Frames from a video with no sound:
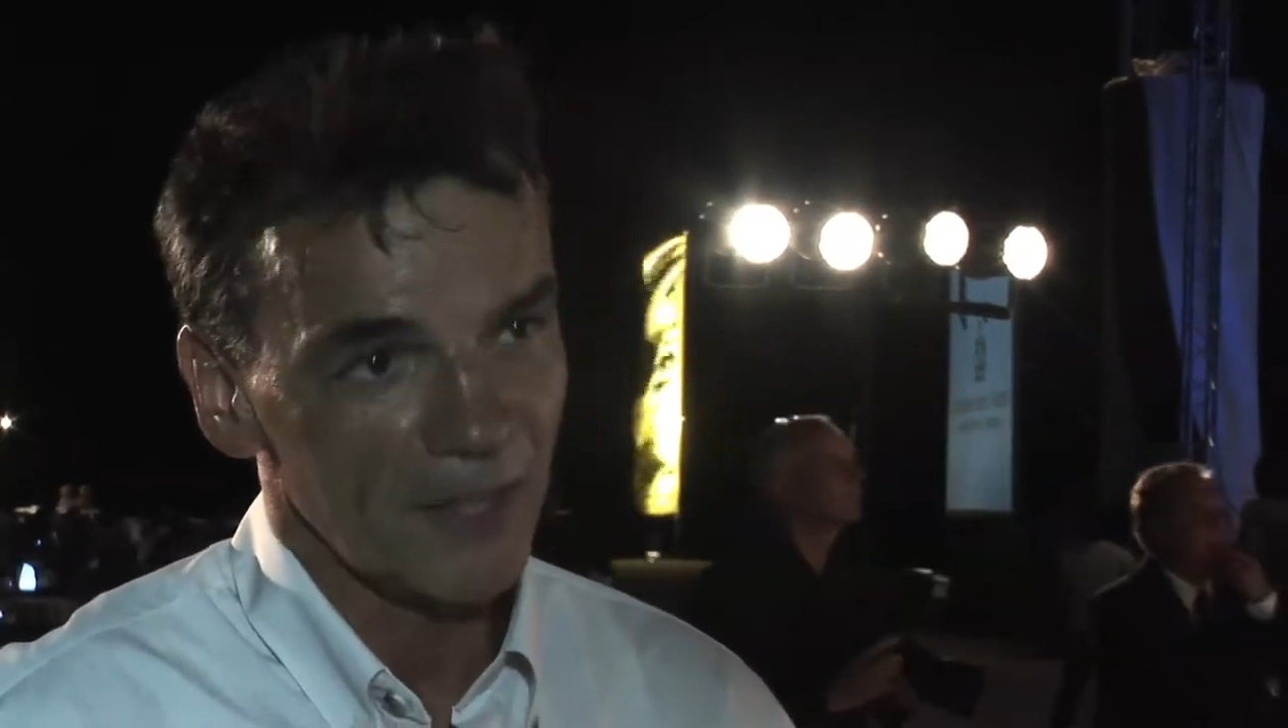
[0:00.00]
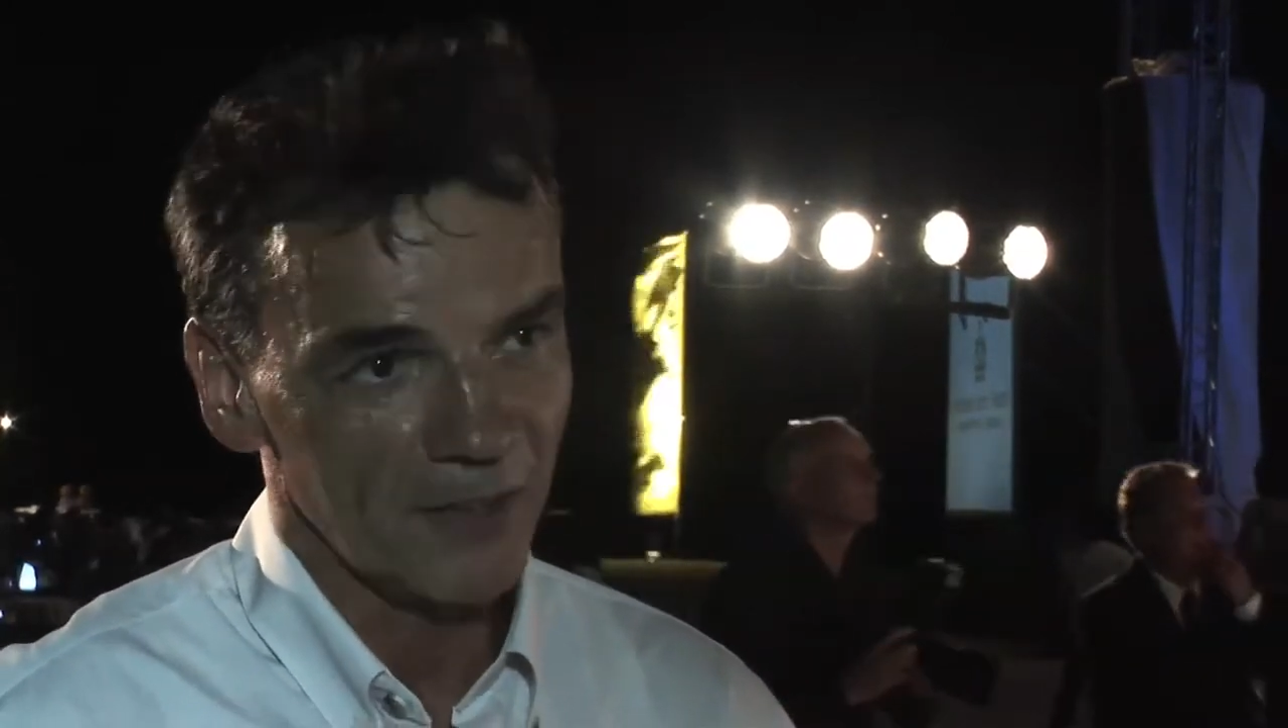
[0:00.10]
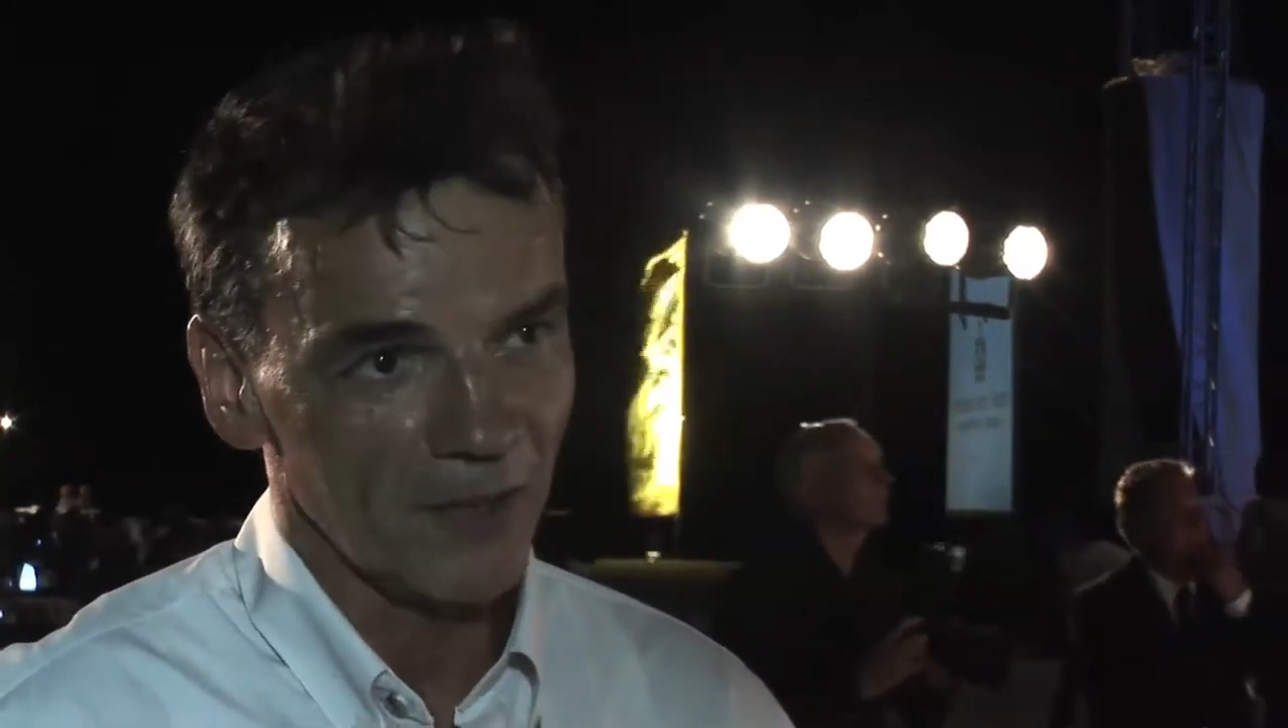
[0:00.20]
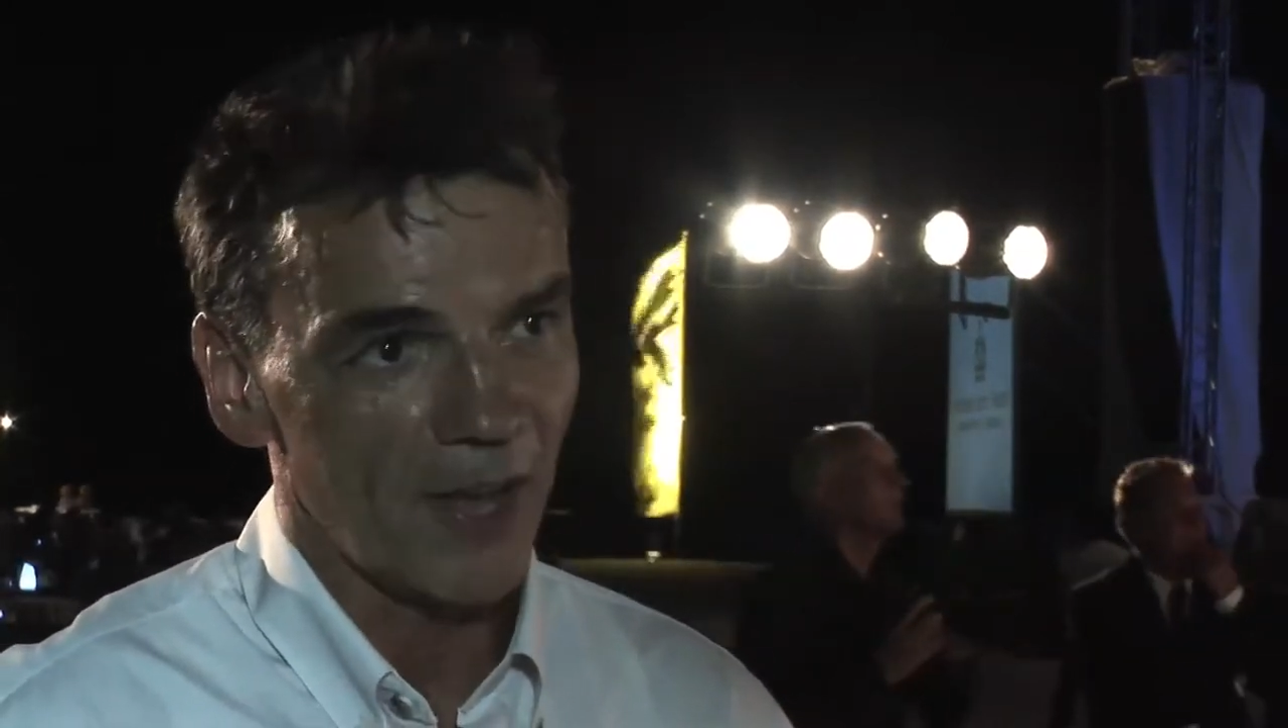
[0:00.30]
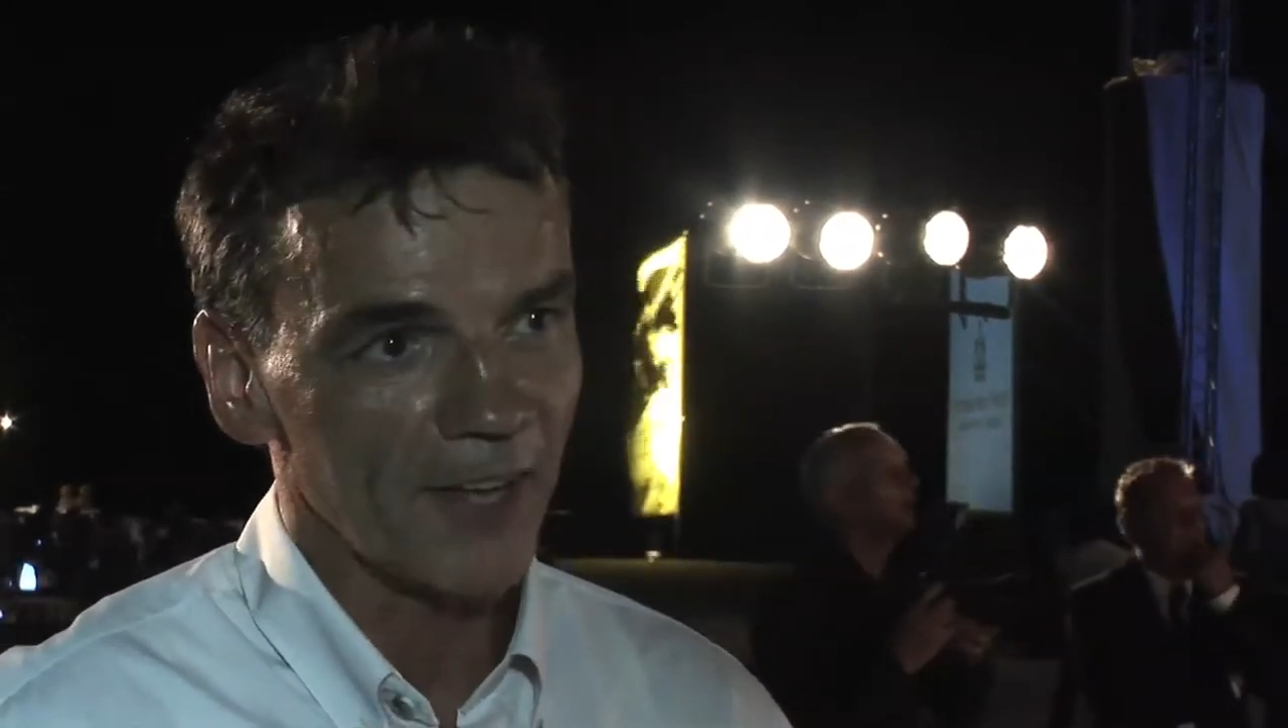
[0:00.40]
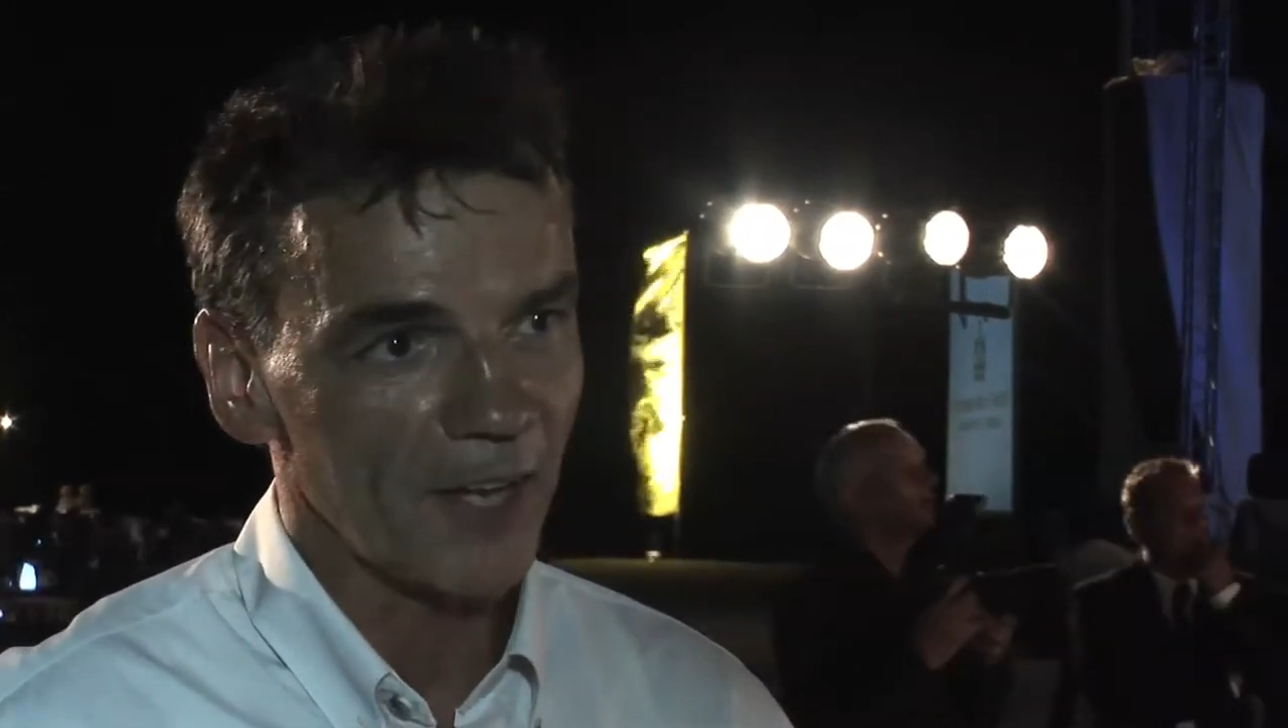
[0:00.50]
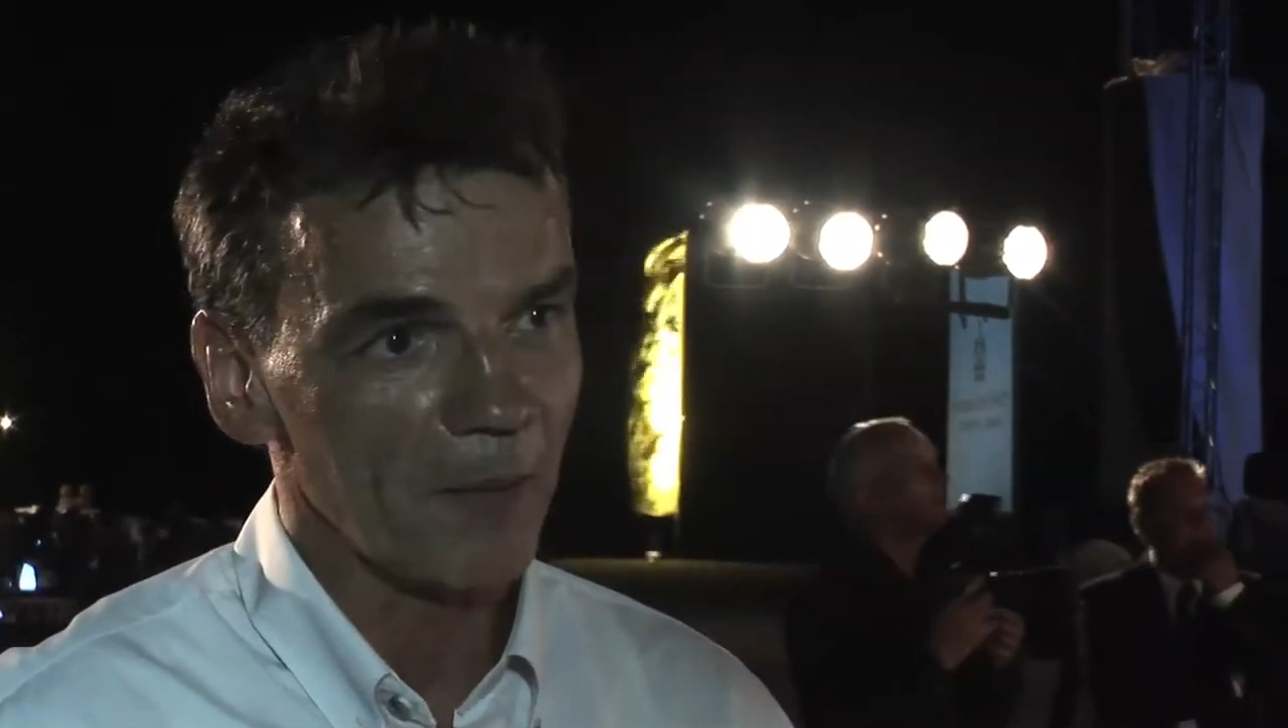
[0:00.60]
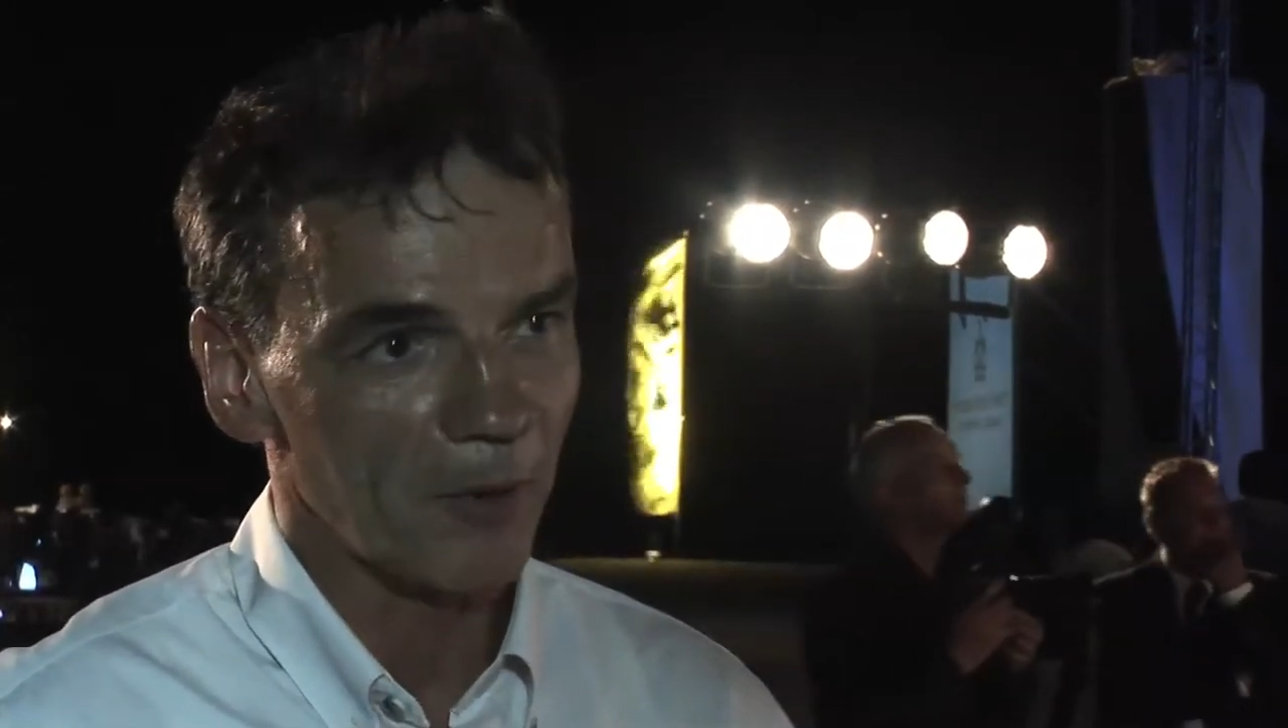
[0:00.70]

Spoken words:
in Ayada,